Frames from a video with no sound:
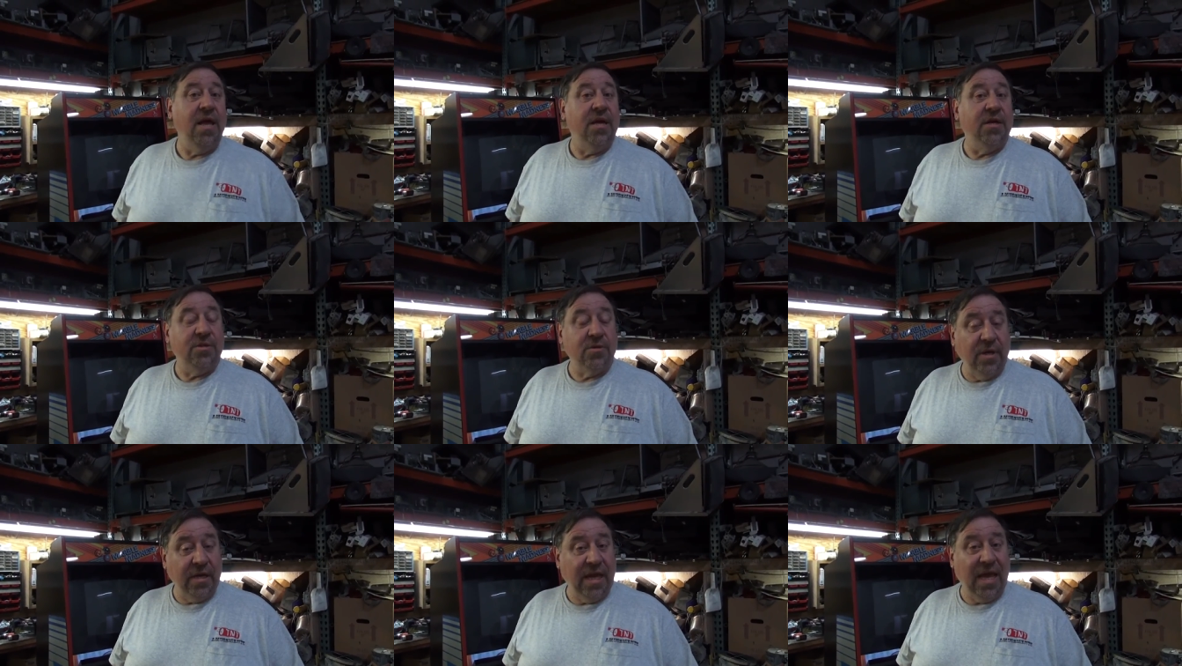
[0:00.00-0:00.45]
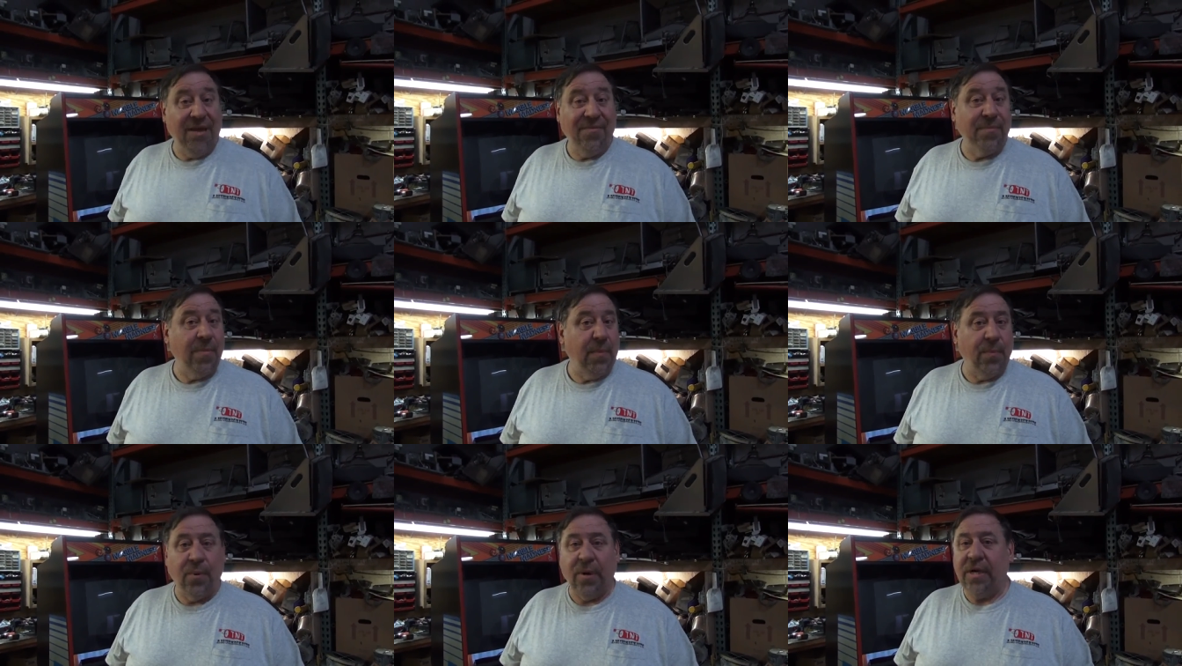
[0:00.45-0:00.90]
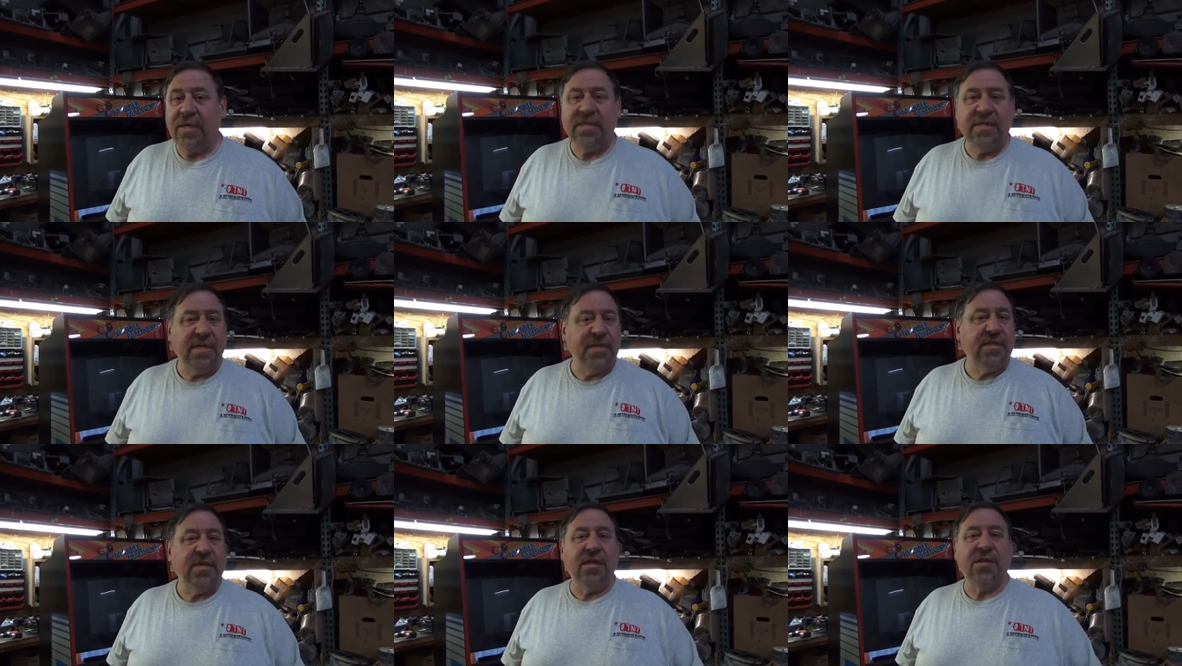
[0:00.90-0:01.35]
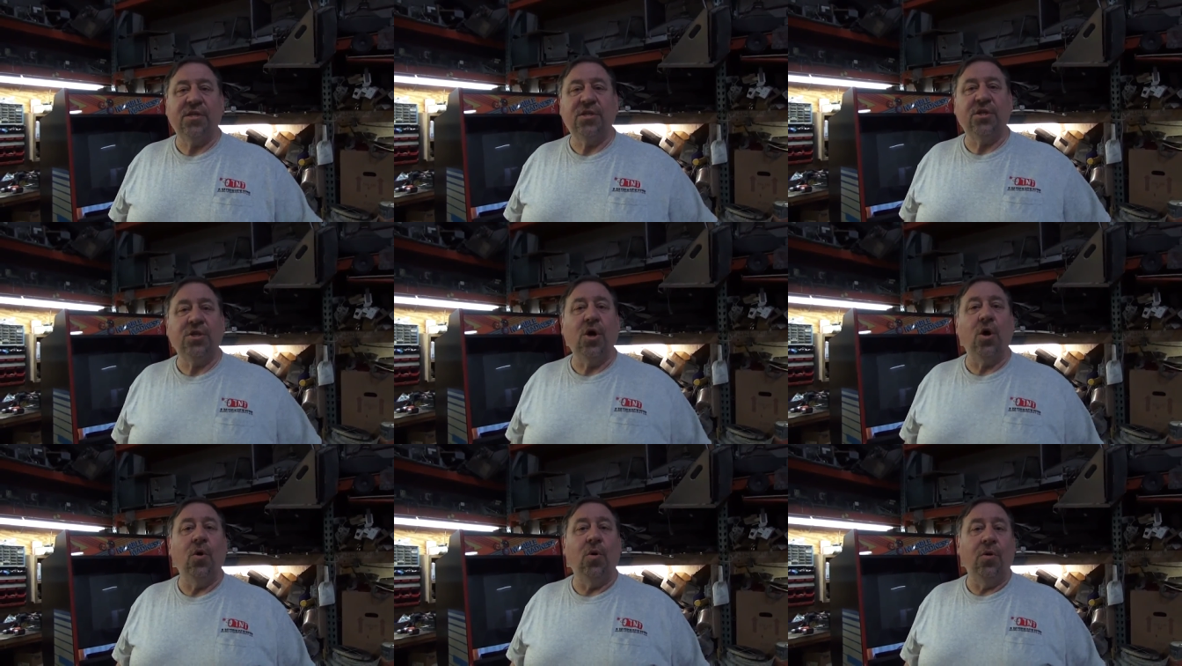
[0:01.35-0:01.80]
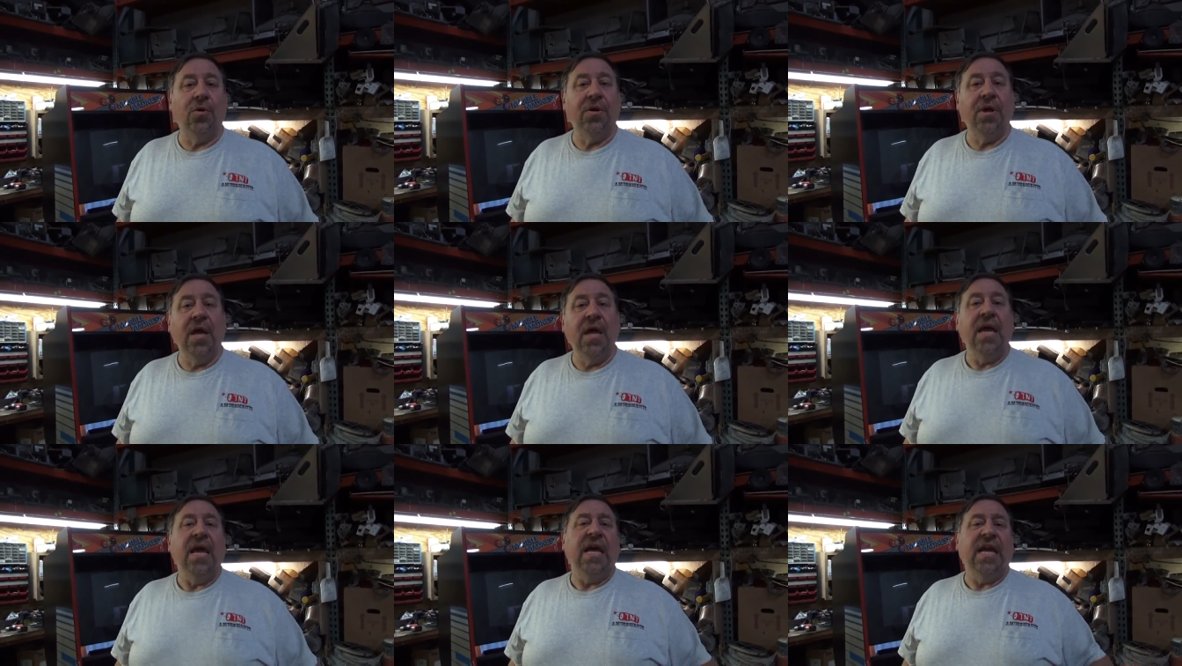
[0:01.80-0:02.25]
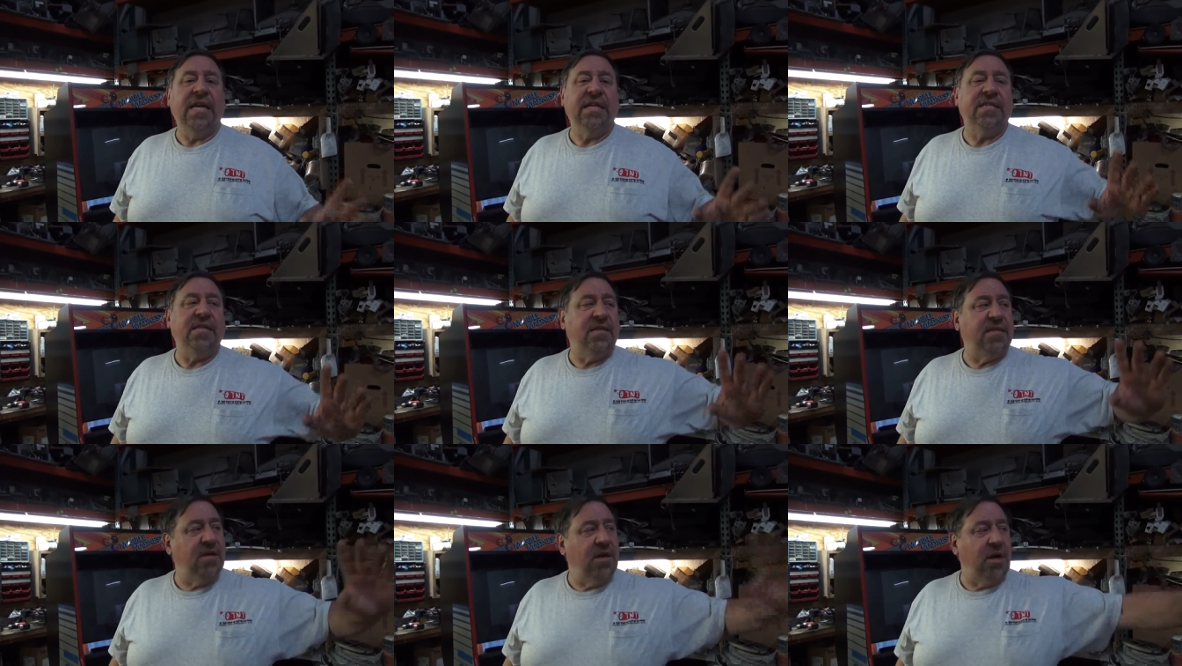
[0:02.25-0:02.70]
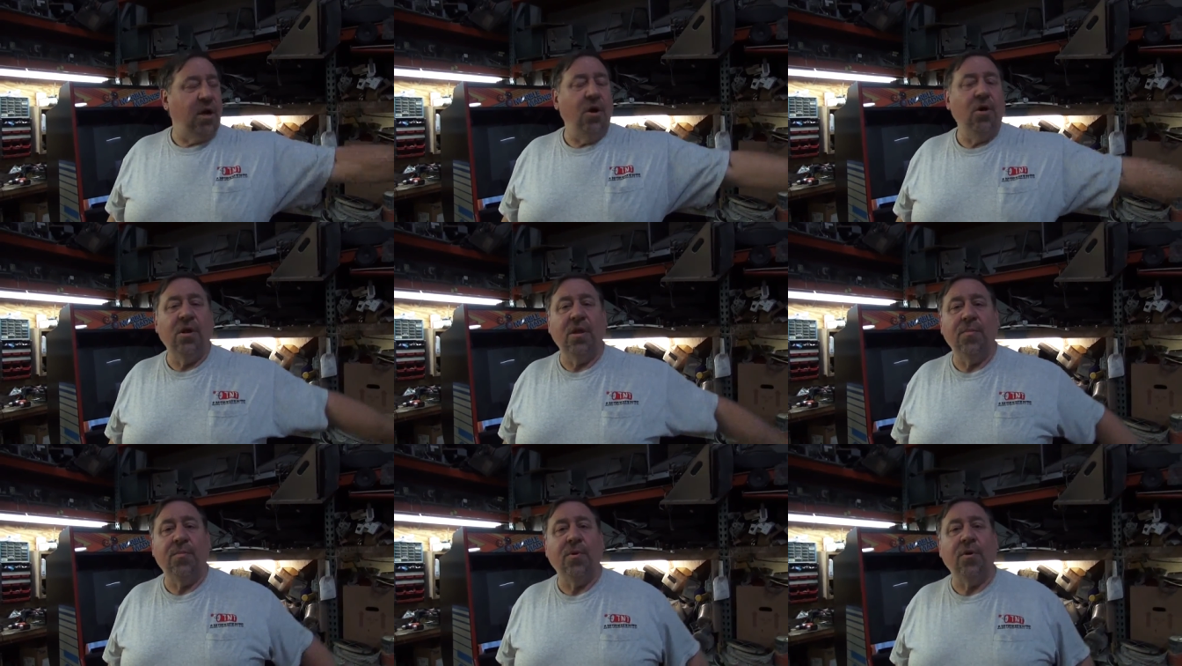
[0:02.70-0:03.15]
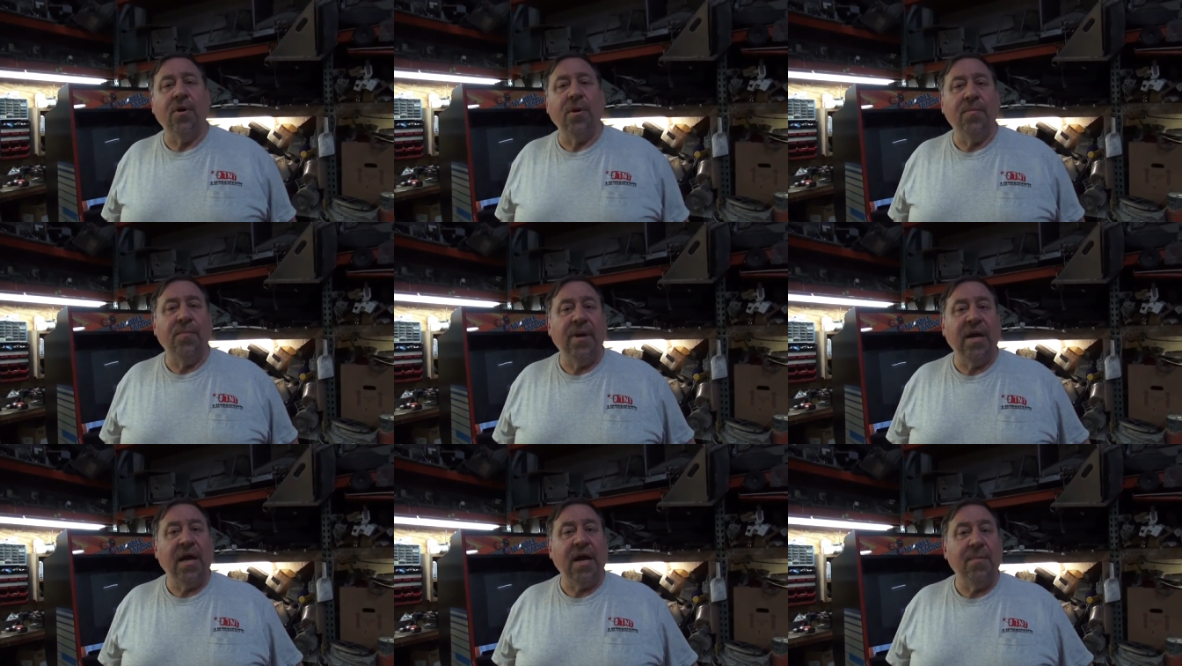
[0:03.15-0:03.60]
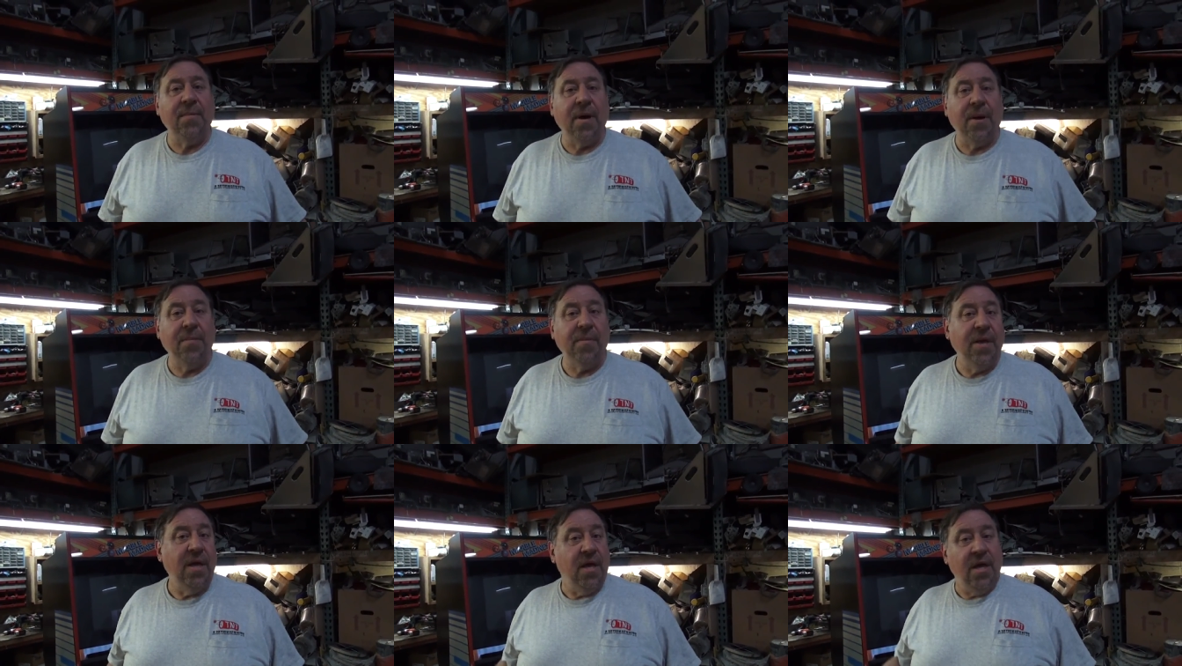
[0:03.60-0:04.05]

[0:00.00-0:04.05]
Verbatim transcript: So I gave him a price. He said, Sold. He says, I'll go to the bar and pick them up.